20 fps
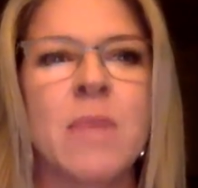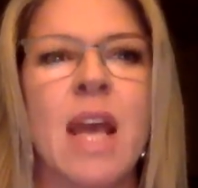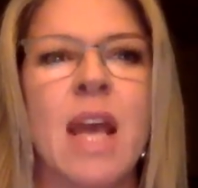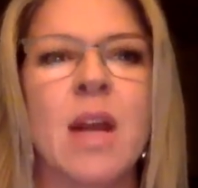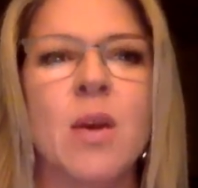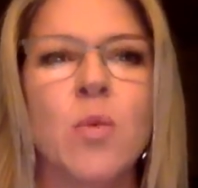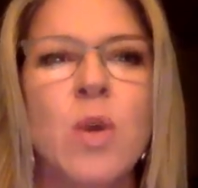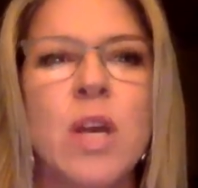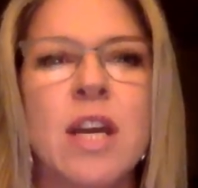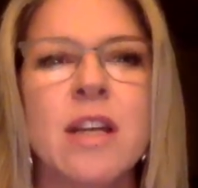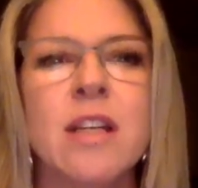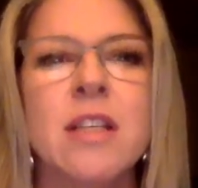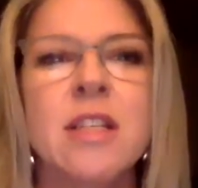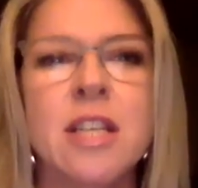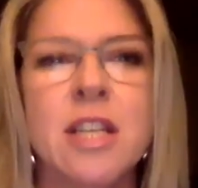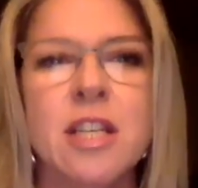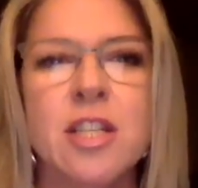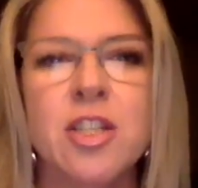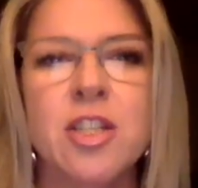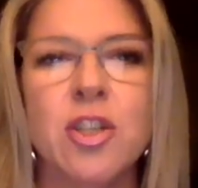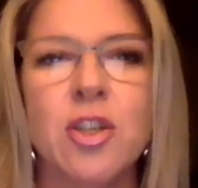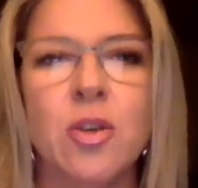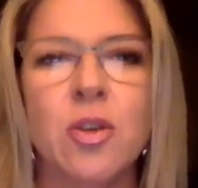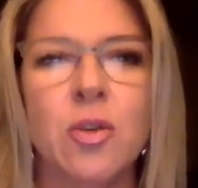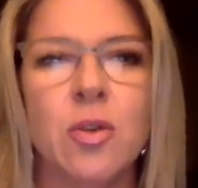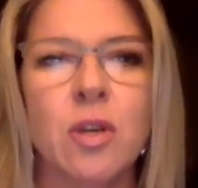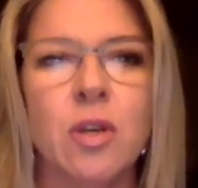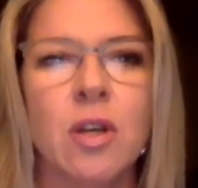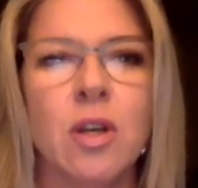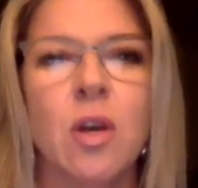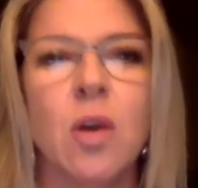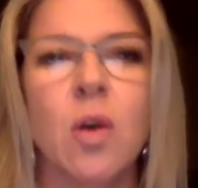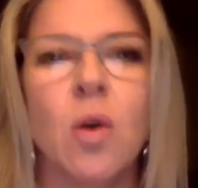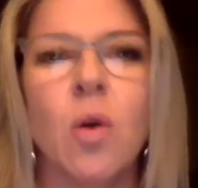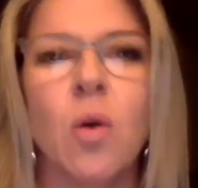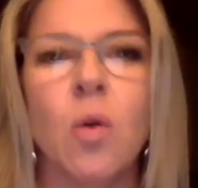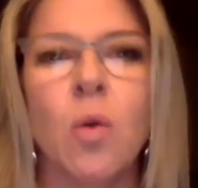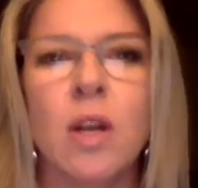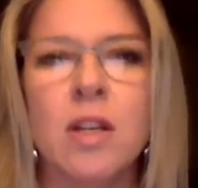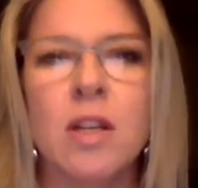and we can teach you
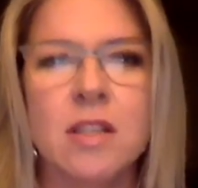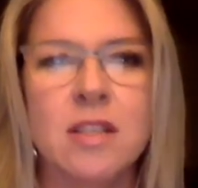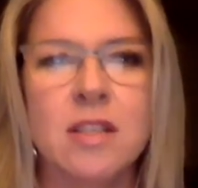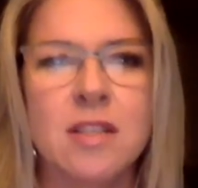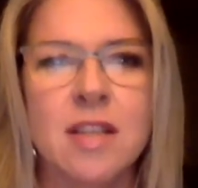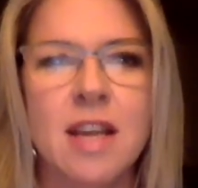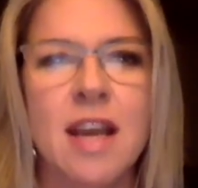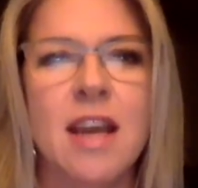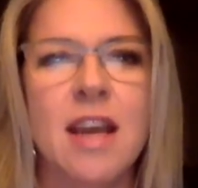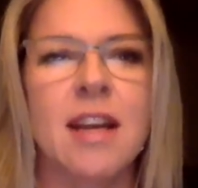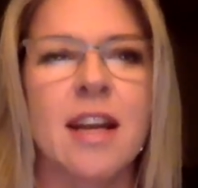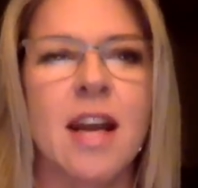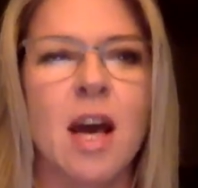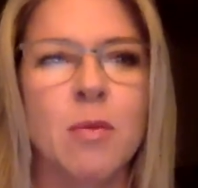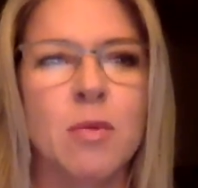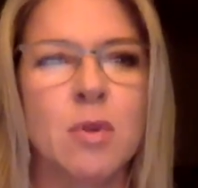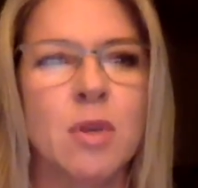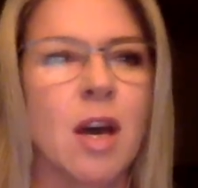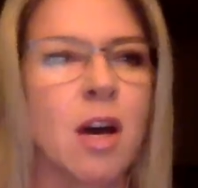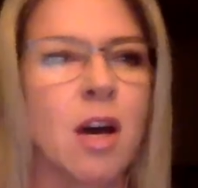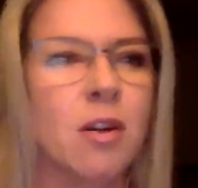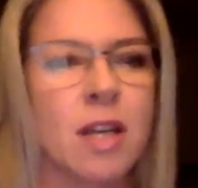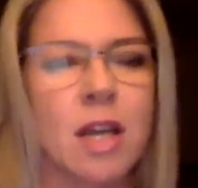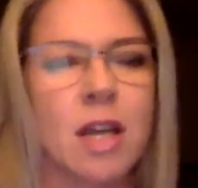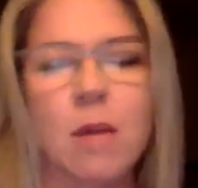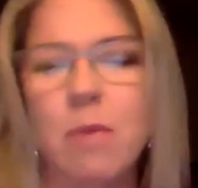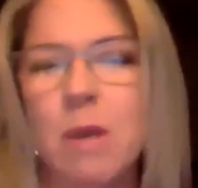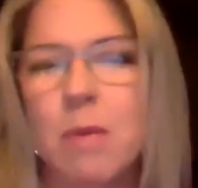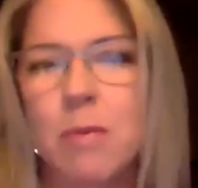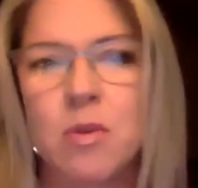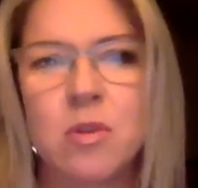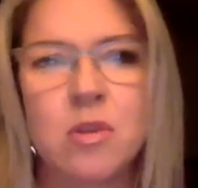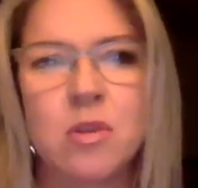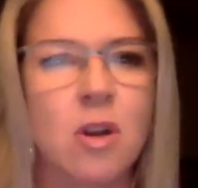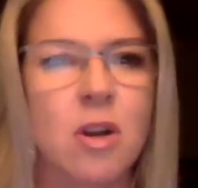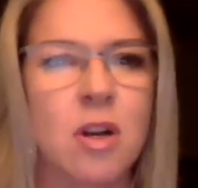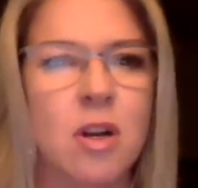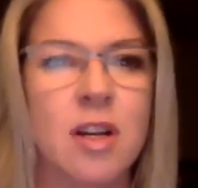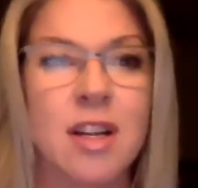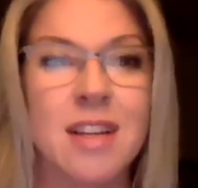what to say and how to get people
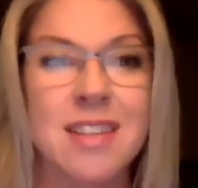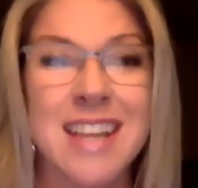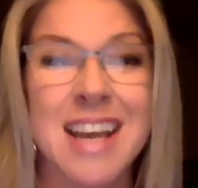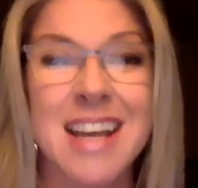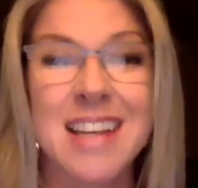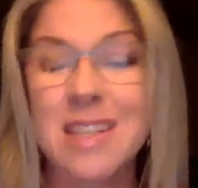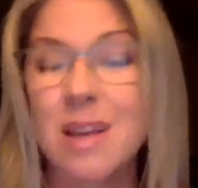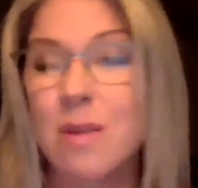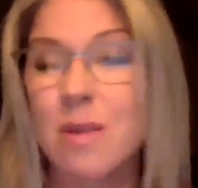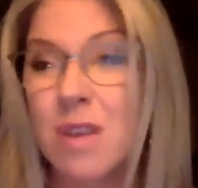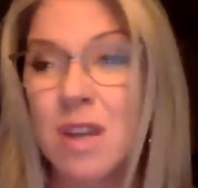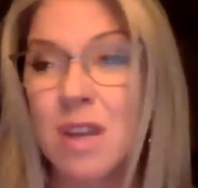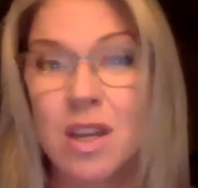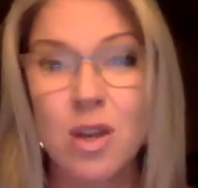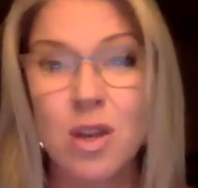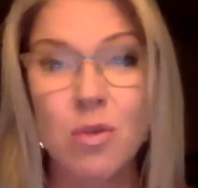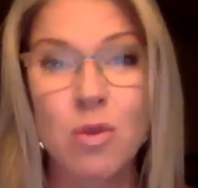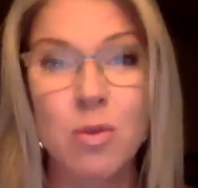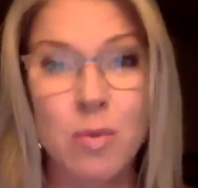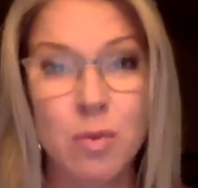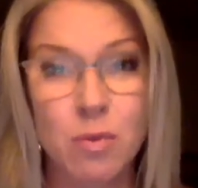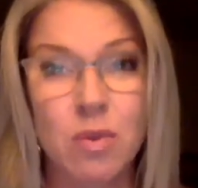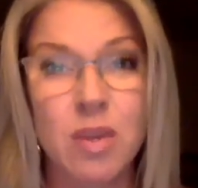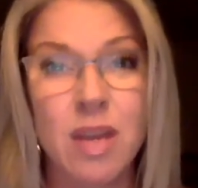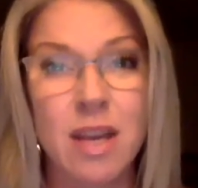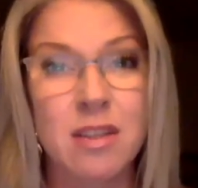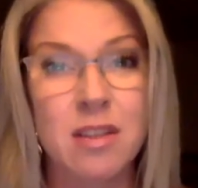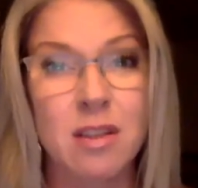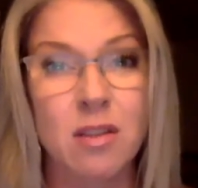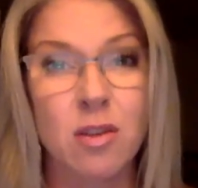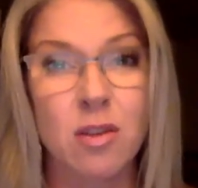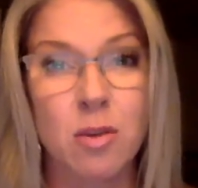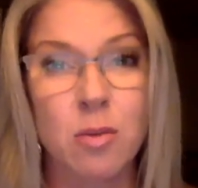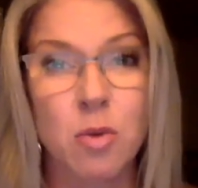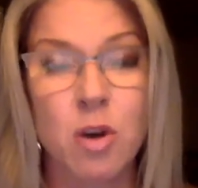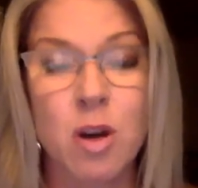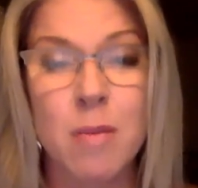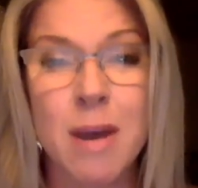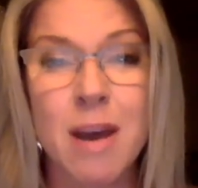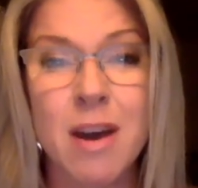started. Is that something you would like to learn
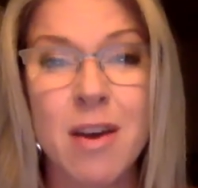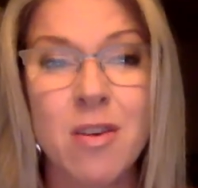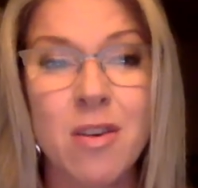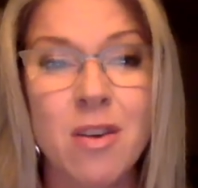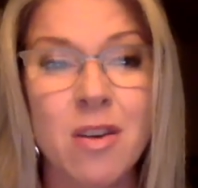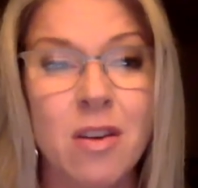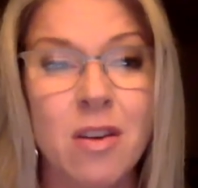more about?